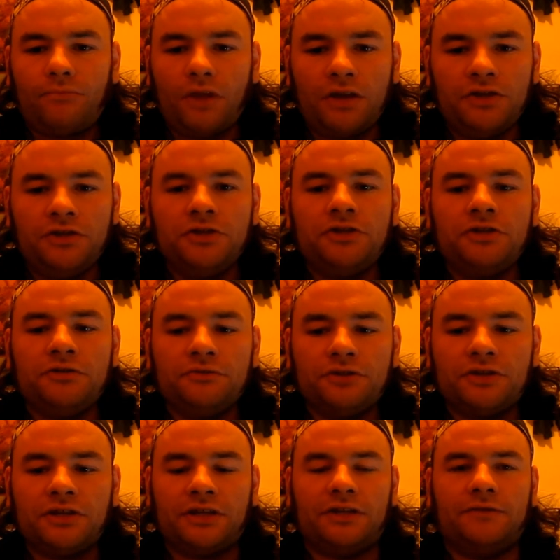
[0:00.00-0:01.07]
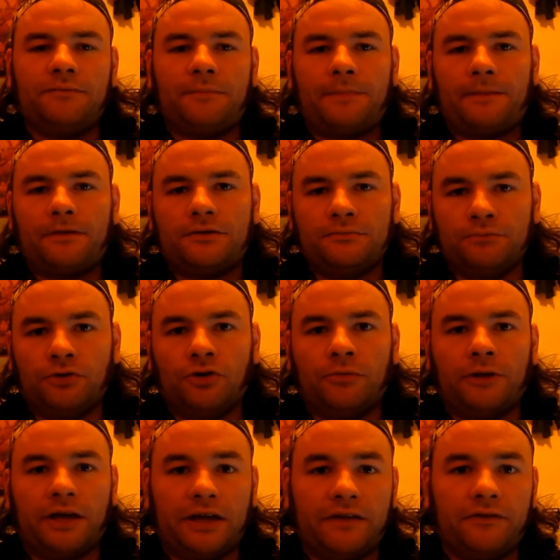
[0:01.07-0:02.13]
You do see some poor
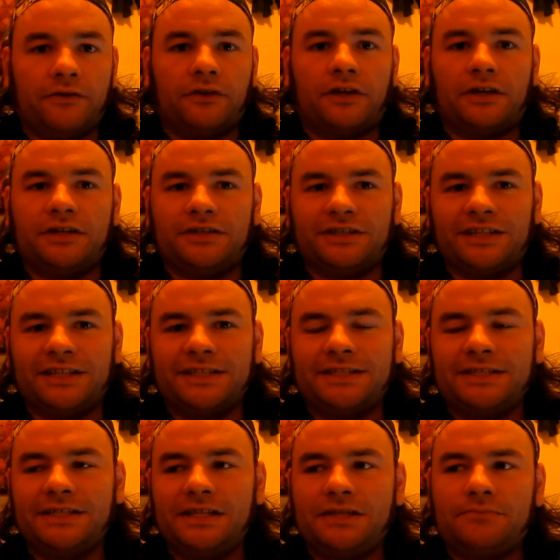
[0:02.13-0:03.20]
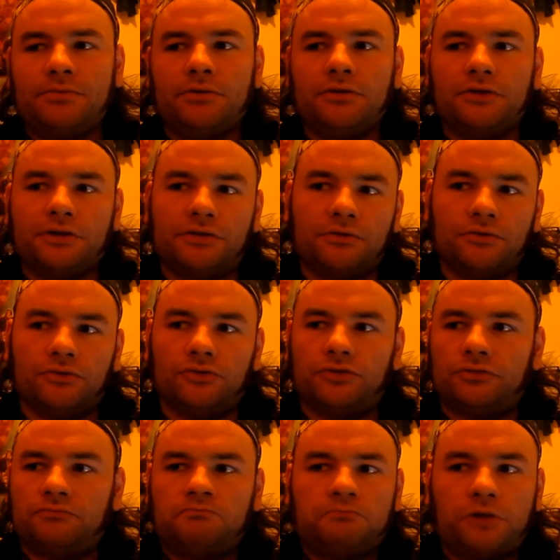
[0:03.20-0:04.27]
behaviour occasionally. I think it's par the course.
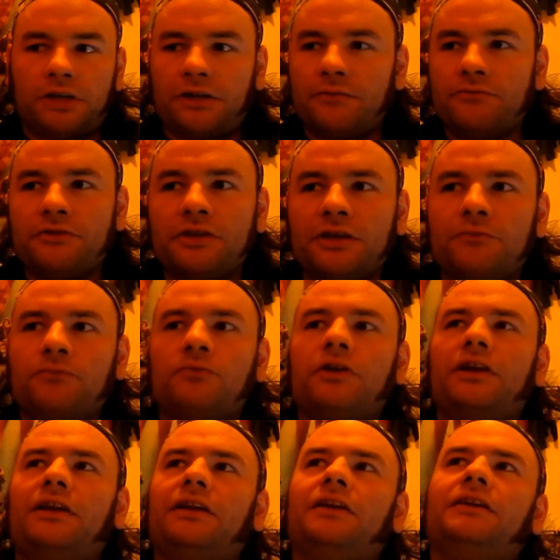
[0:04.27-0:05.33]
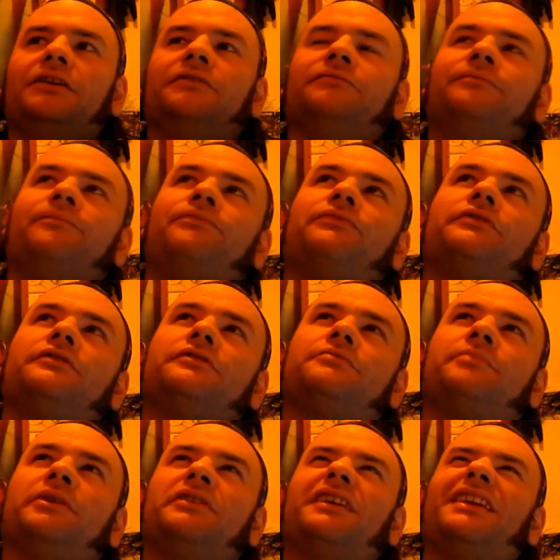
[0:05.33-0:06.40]
So I don't think it really
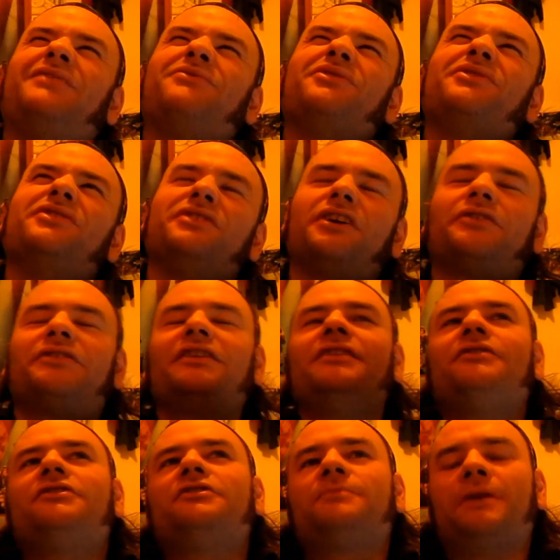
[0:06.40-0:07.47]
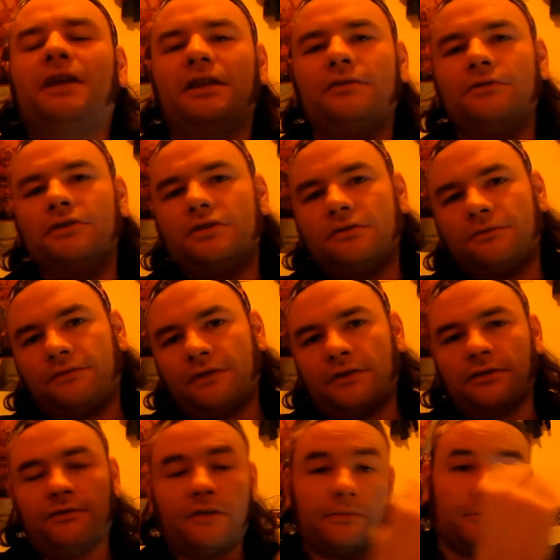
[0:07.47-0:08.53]
speaks any worse. I'd say it doesn't speak any worse of
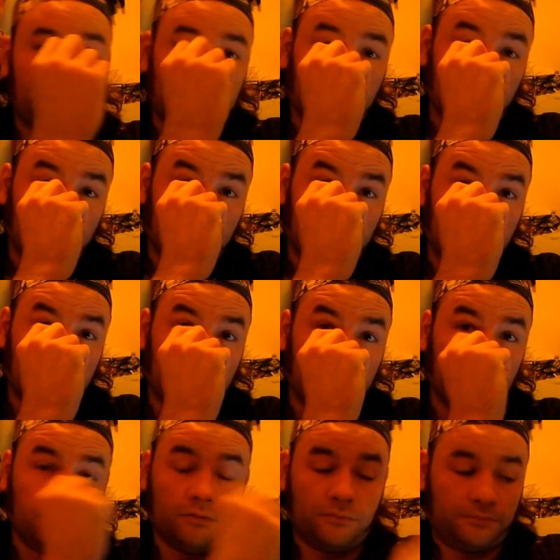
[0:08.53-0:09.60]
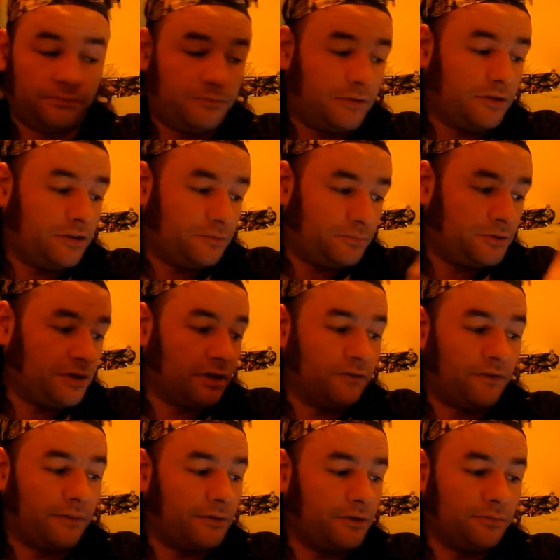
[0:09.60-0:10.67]
the feminist movement, or this particular
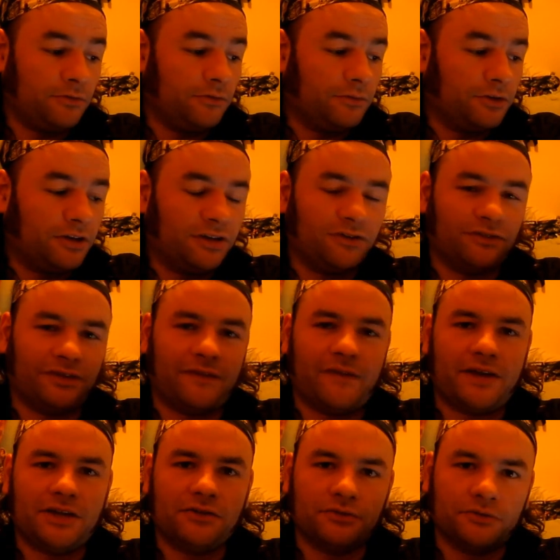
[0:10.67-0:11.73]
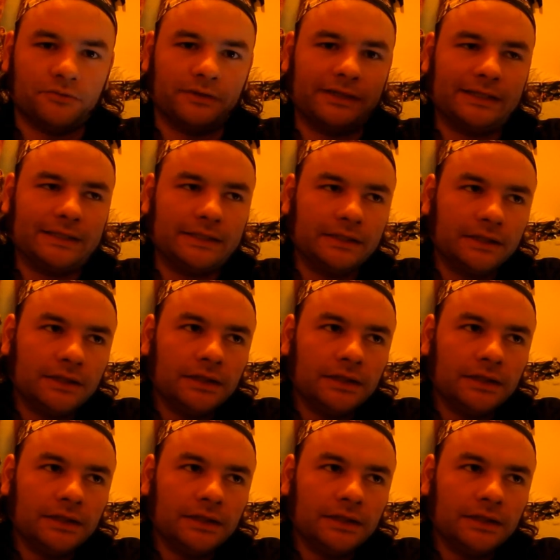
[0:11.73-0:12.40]
feminist movement, than it does of any other, really.